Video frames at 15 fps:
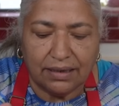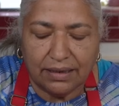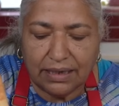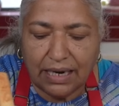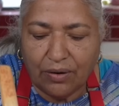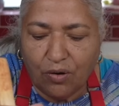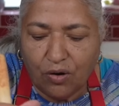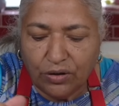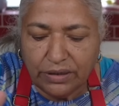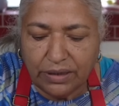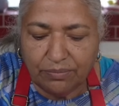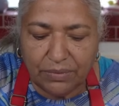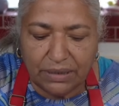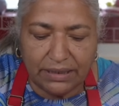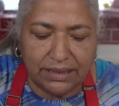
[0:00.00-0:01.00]
Now all the
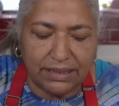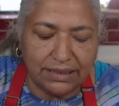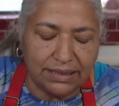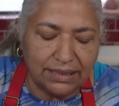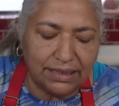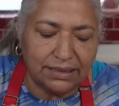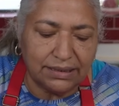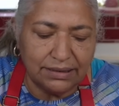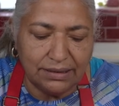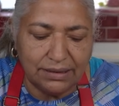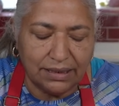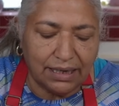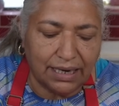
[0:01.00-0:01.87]
milk is in,